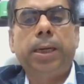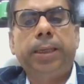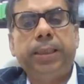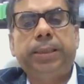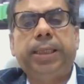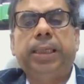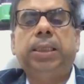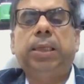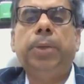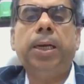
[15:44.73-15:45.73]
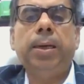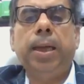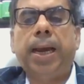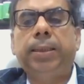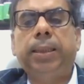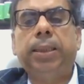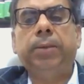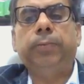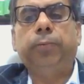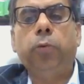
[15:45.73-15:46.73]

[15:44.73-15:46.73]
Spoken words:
it is taxable at the